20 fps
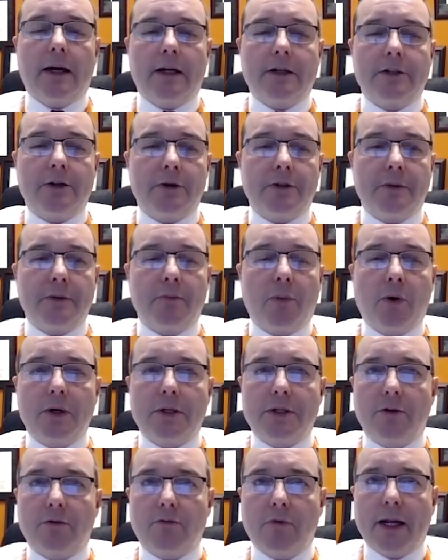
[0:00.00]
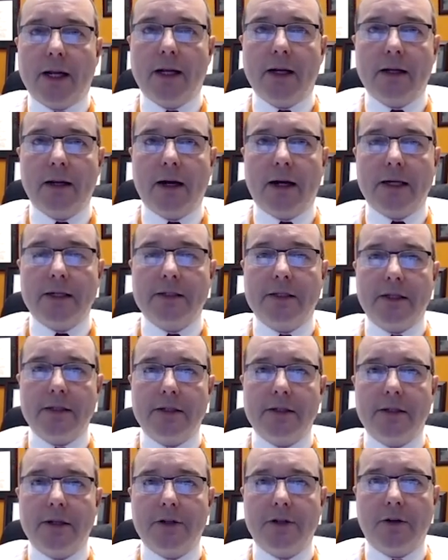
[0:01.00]
So it's important to recognize
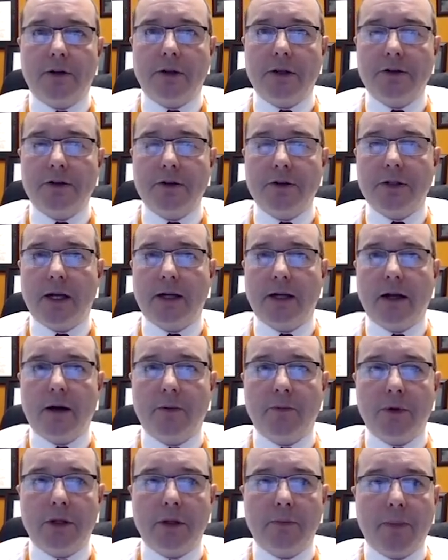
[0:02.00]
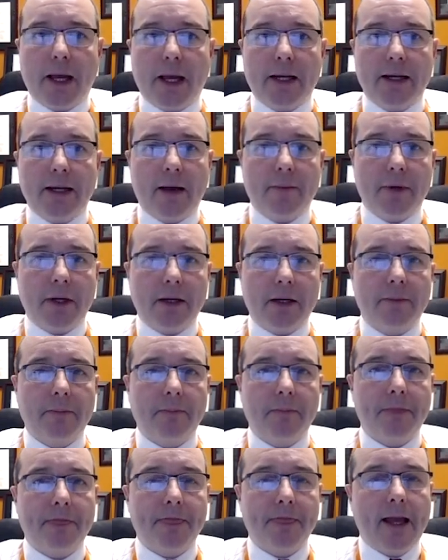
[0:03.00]
these additional issues that come with the pandemic.
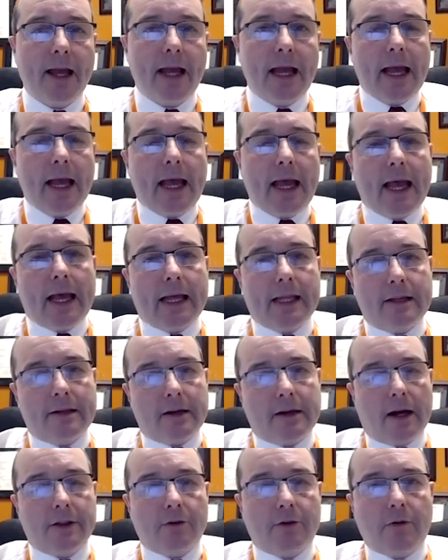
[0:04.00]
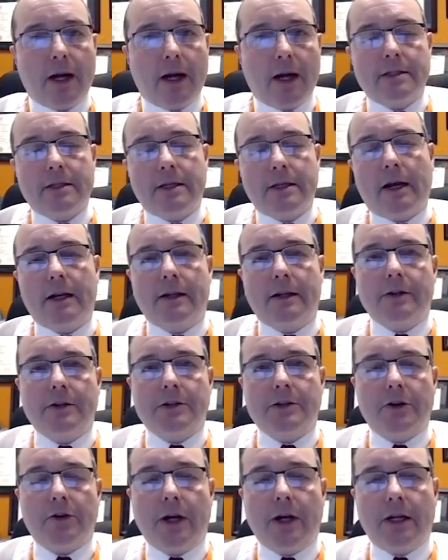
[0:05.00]
And on the right side of the
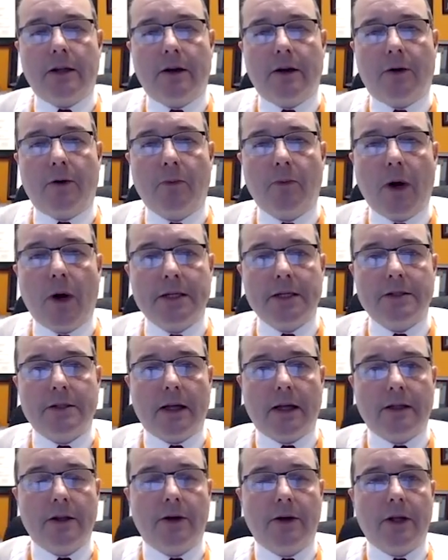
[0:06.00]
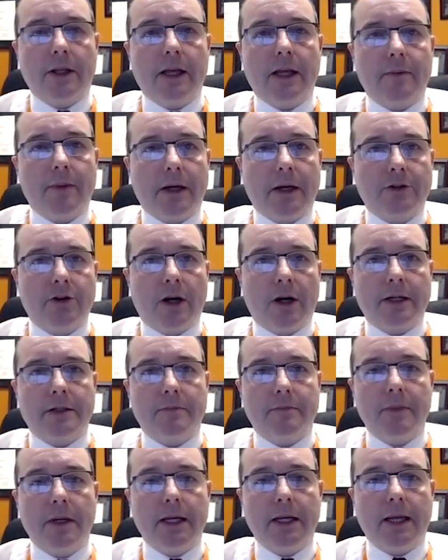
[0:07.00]
screen are ways that you can think about trying
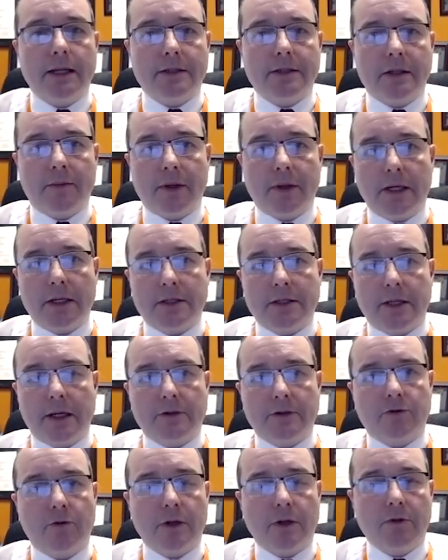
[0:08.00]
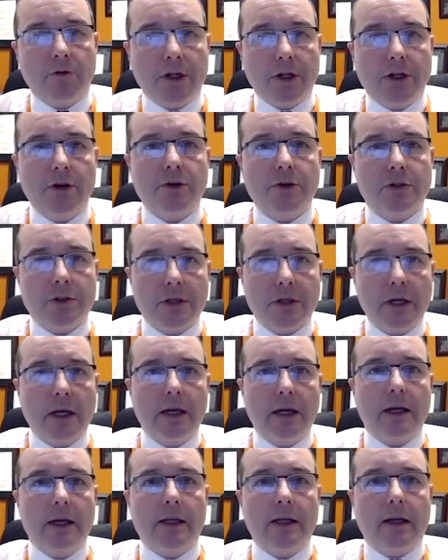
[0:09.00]
to mitigate some of these things, reduce
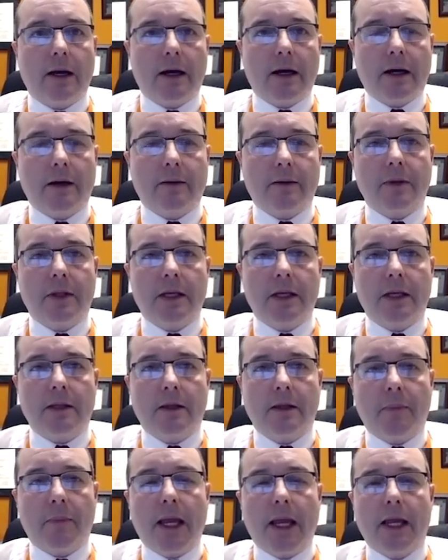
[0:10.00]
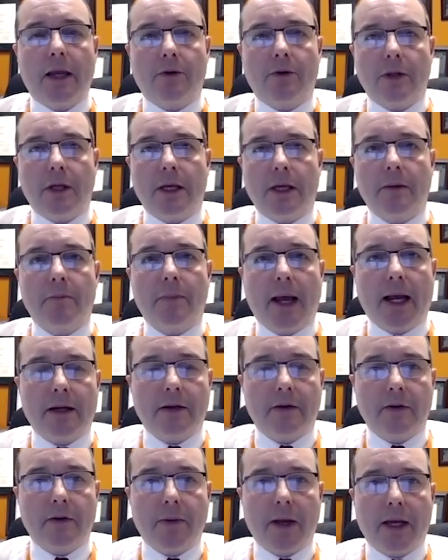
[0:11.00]
the pain or the
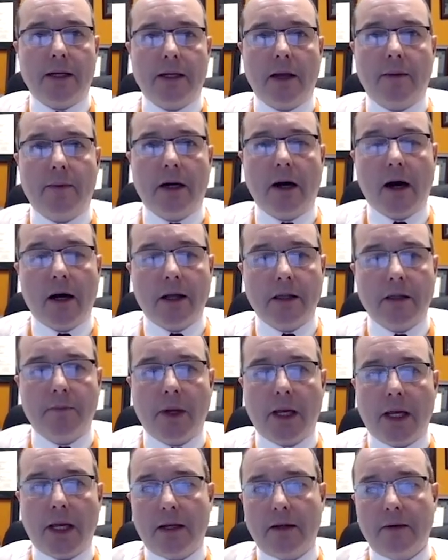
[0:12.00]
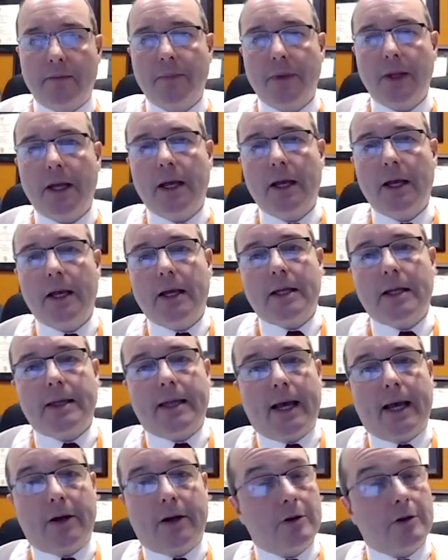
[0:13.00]
impact of the pandemic on the pain.
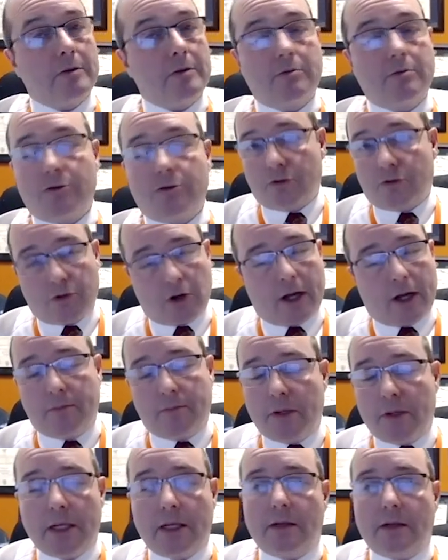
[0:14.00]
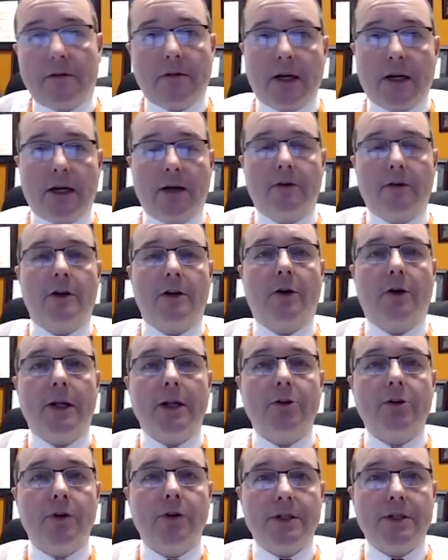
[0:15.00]
That could try to bean, you know,
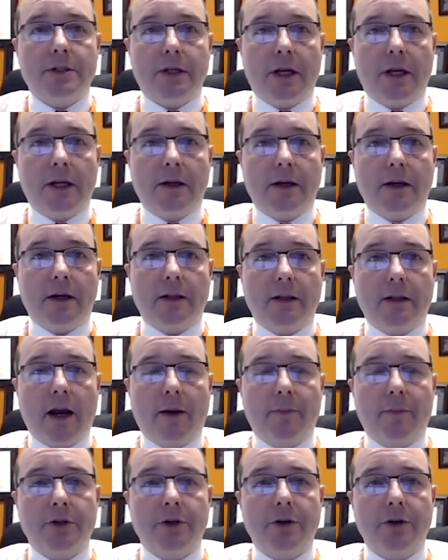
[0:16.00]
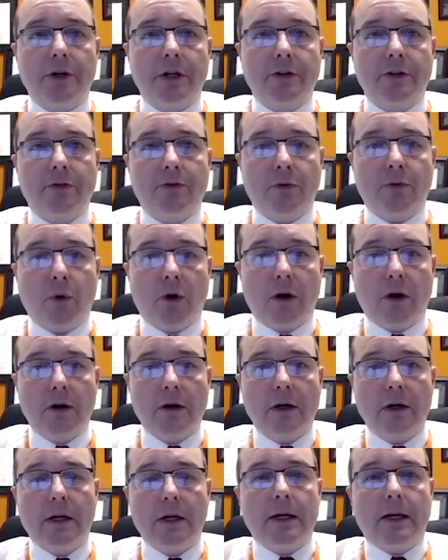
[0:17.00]
increasing the opportunities
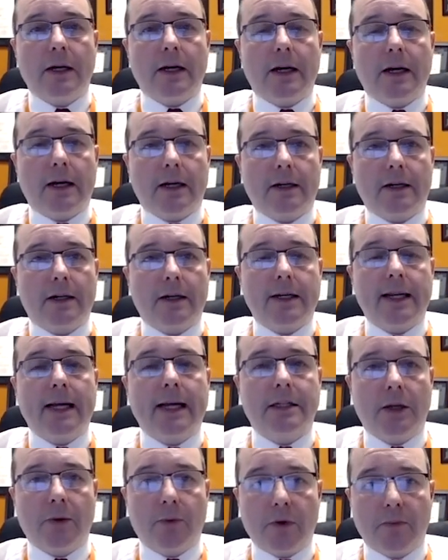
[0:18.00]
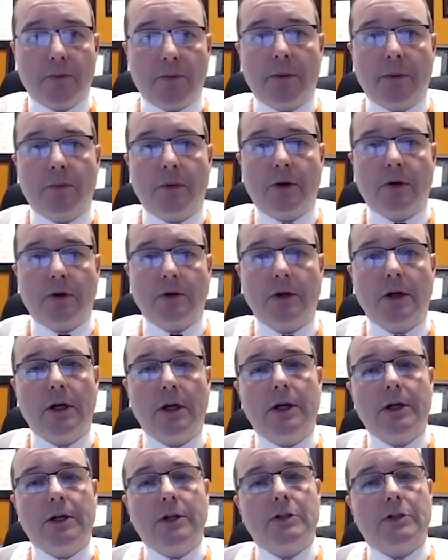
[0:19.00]
for connecting with people.
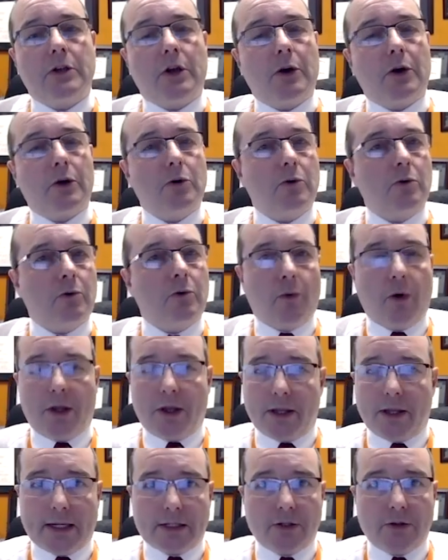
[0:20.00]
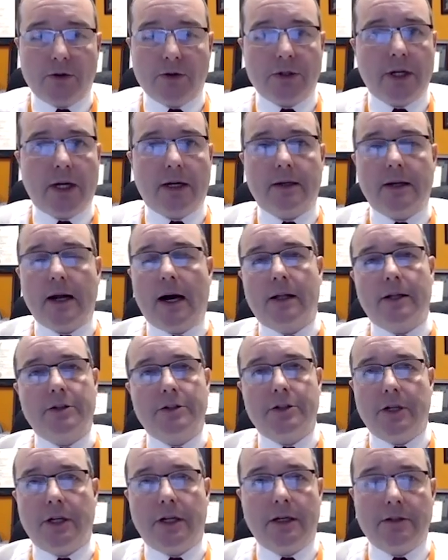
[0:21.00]
So whether that's through
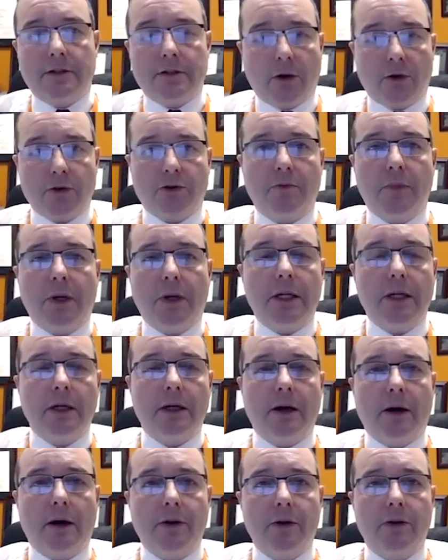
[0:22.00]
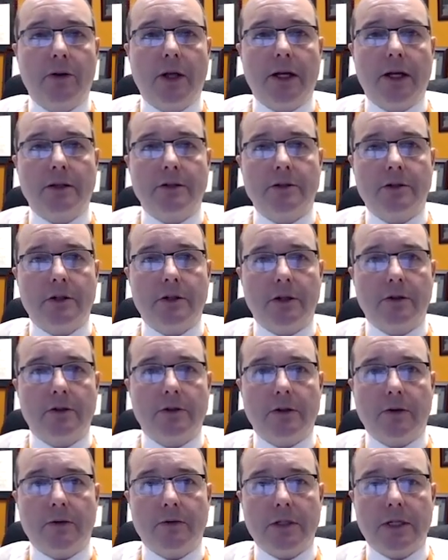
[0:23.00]
technology, social media, other things to
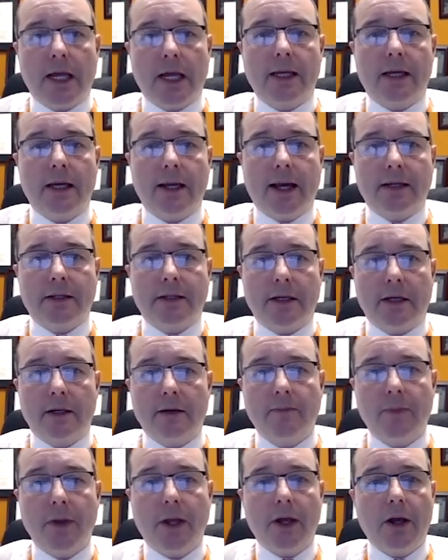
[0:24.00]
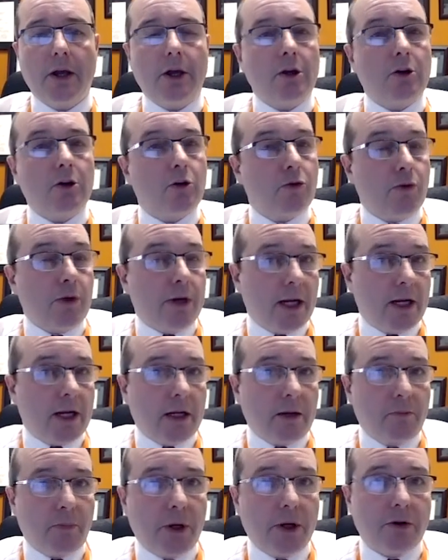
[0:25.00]
stay connected,
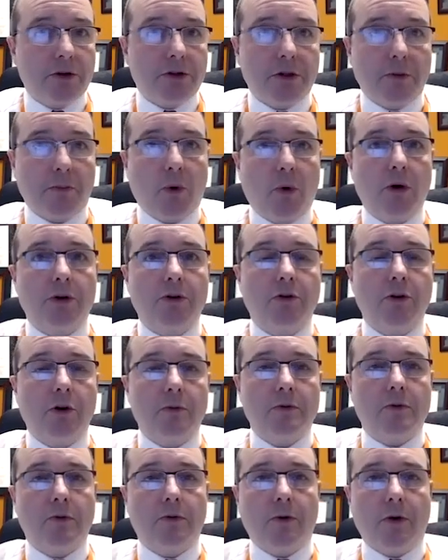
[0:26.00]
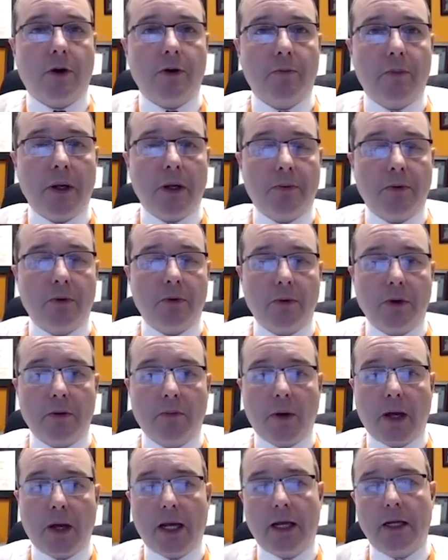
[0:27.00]
creating peer support groups for other people
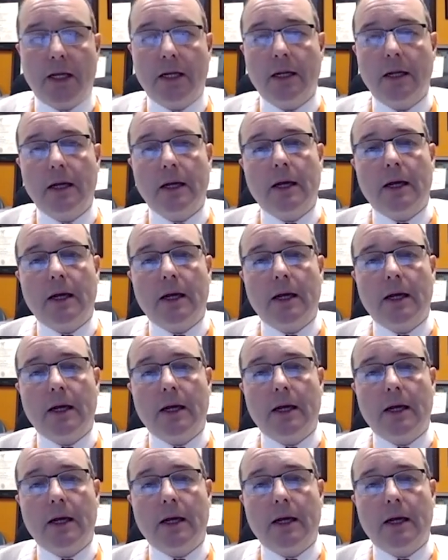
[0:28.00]
with pain,